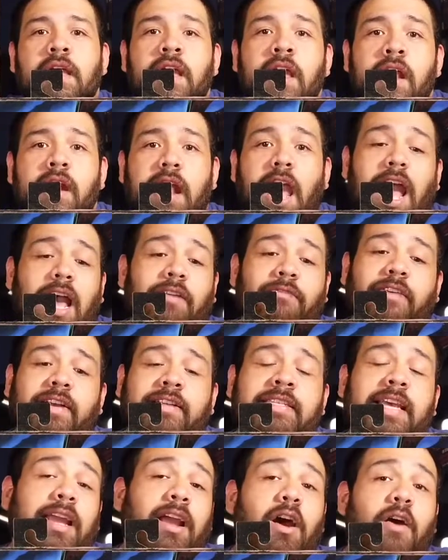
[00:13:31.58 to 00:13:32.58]
Now, if I
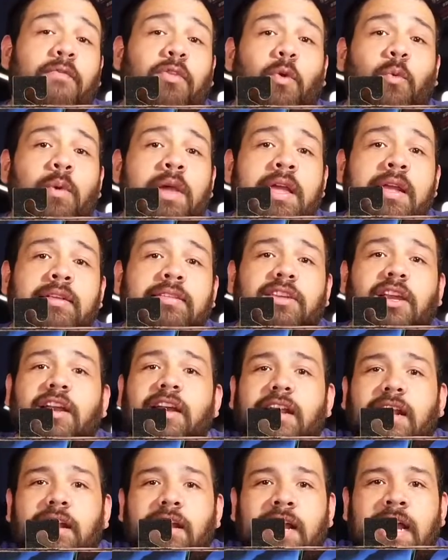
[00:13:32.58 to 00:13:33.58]
take off the wings, they're
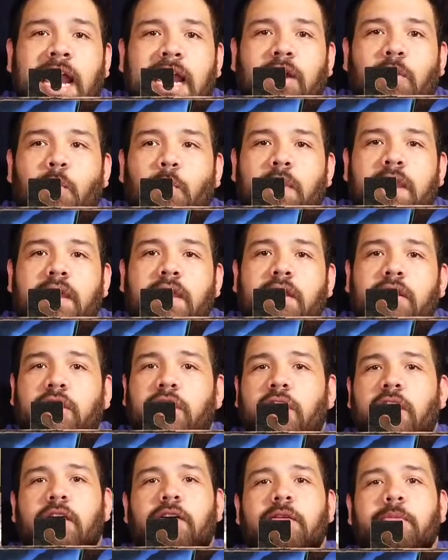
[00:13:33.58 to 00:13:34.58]
going to look kind of weird, you
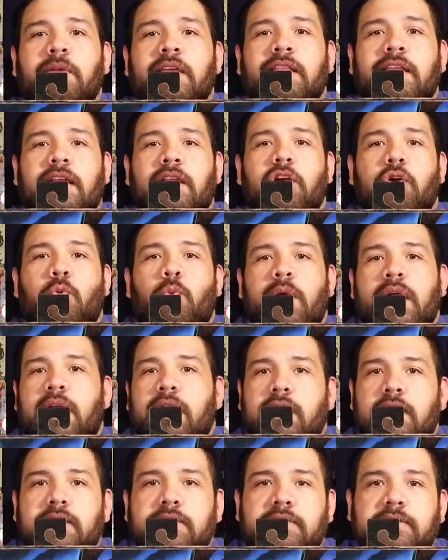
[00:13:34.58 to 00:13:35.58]
know what I mean? They look
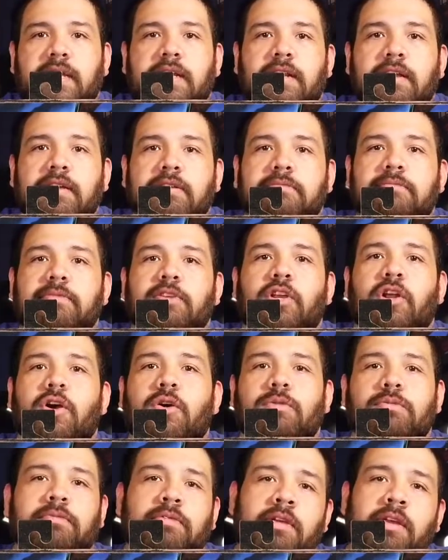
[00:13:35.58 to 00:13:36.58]
wingless. They look, you
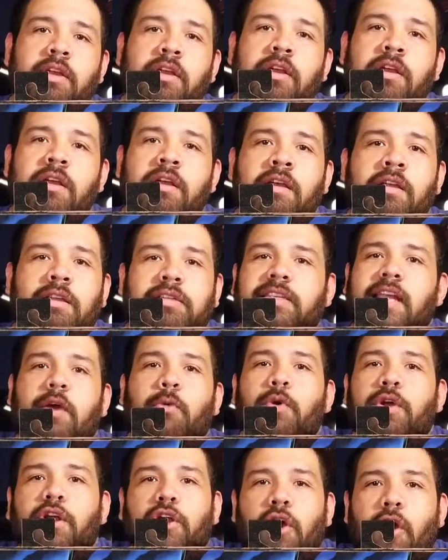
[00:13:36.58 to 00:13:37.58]
know, it's not
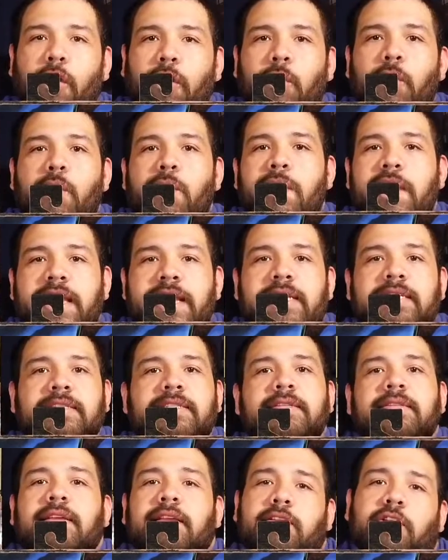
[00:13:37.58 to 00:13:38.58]
what a gargoyle is.
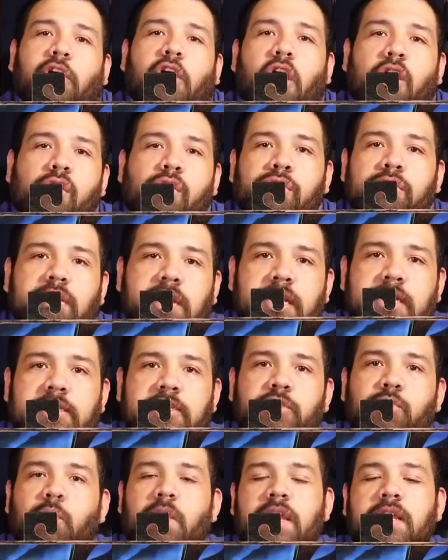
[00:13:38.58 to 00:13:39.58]
The gargoyle needs
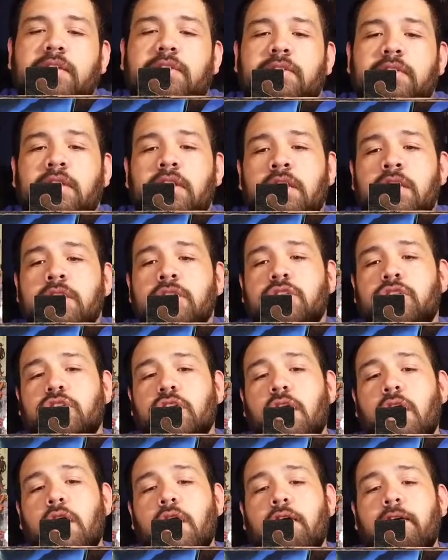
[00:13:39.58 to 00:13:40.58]
his wings.
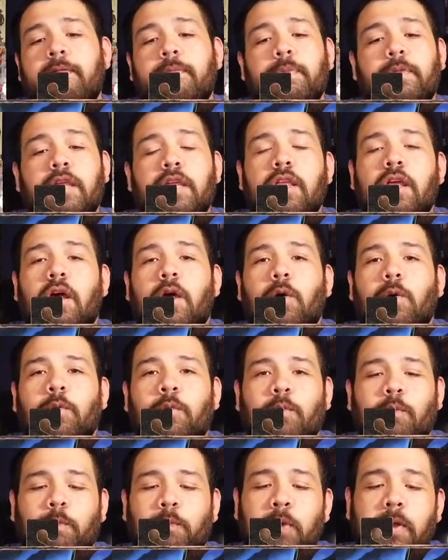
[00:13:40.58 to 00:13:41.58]
So, you know,
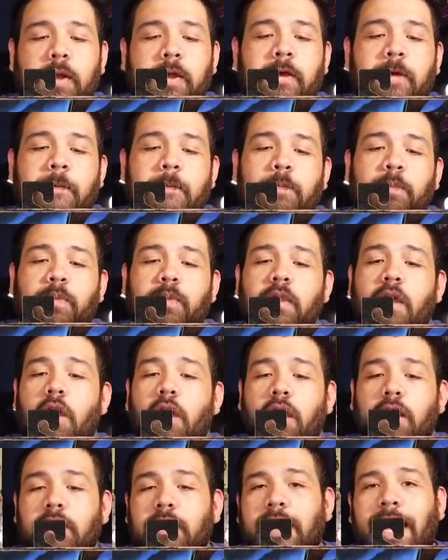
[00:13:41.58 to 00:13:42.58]
putting them
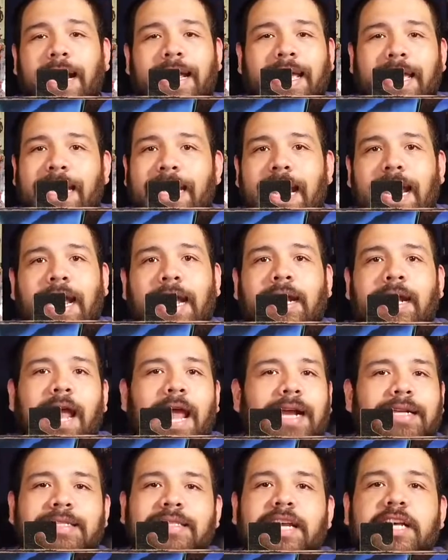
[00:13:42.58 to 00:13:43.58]
like in a
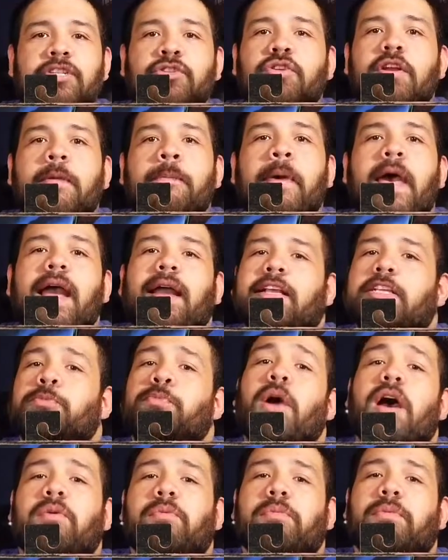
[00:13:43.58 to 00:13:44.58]
accessory pack is
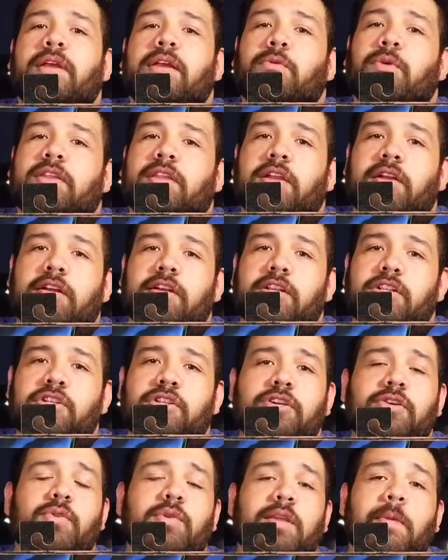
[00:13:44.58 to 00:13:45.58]
probably what they're going to
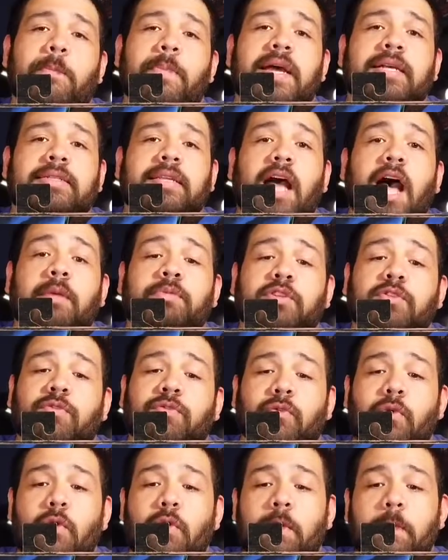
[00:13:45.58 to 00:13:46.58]
do and the best option
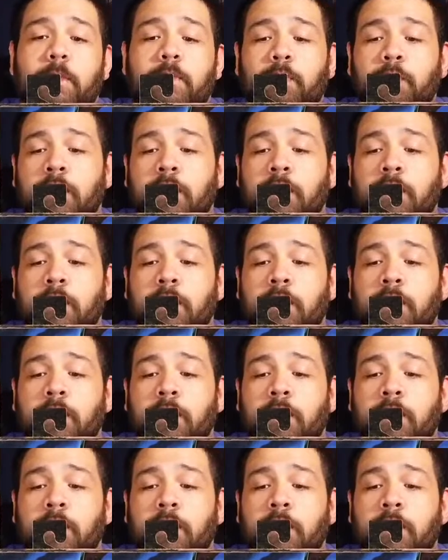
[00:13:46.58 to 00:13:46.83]
for them.